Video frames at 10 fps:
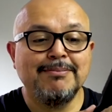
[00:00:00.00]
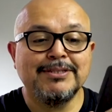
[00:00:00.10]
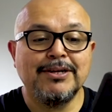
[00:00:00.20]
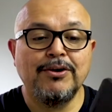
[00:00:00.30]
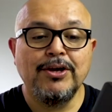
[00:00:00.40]

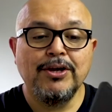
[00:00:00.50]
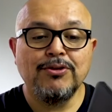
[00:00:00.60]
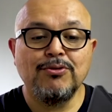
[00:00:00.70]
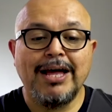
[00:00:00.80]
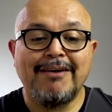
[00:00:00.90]
So
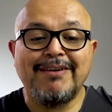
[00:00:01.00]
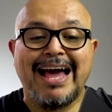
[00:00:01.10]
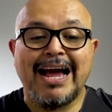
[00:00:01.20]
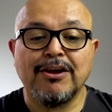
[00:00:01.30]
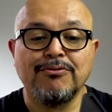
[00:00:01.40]
you'll have
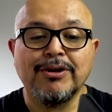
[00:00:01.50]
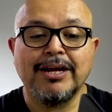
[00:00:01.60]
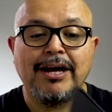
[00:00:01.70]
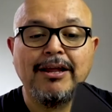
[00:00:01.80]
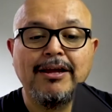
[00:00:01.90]
accurate
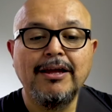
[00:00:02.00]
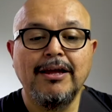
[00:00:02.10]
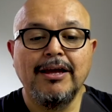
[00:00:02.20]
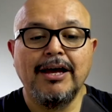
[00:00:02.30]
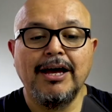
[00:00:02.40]
color
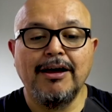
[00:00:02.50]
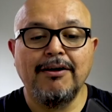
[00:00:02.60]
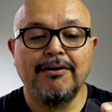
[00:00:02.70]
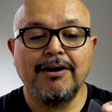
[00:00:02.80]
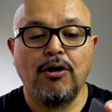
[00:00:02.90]

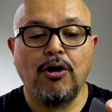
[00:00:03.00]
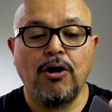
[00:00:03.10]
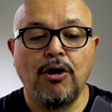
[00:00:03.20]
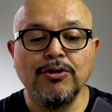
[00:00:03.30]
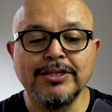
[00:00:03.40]
uh,
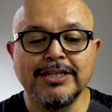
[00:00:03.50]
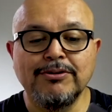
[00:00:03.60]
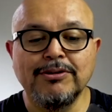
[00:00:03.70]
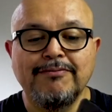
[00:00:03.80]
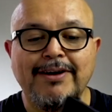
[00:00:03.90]
on this
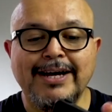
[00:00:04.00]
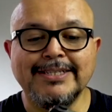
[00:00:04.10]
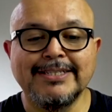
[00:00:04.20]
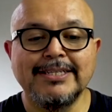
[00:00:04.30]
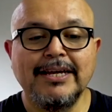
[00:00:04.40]
little
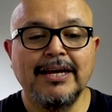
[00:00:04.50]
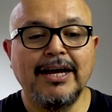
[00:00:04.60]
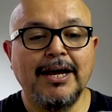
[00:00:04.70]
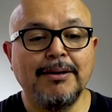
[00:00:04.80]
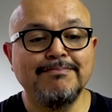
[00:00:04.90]
device
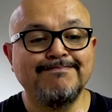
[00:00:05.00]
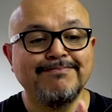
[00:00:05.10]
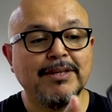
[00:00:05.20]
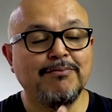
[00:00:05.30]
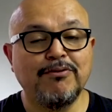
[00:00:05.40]
um,
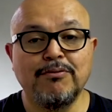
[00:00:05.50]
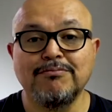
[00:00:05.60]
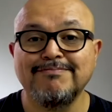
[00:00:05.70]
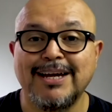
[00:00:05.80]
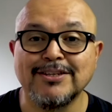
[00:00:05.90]
for
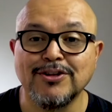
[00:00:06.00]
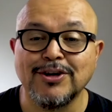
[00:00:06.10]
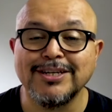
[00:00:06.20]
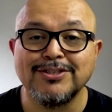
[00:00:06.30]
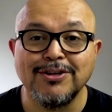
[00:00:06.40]
as
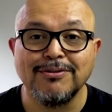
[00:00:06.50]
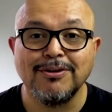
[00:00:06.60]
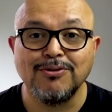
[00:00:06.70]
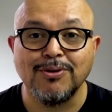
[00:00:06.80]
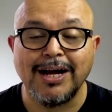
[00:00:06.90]
long as you
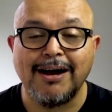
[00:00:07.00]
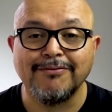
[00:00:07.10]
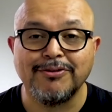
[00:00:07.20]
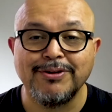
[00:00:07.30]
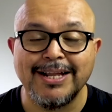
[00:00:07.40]
look
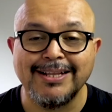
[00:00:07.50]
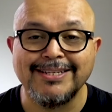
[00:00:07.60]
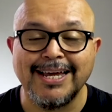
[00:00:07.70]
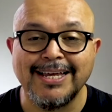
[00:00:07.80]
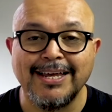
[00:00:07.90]
after it and
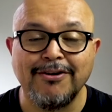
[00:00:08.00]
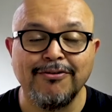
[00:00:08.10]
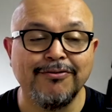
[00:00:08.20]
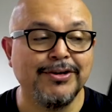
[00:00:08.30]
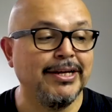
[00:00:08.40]
take care
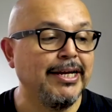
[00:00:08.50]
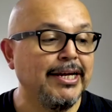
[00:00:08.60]
of it.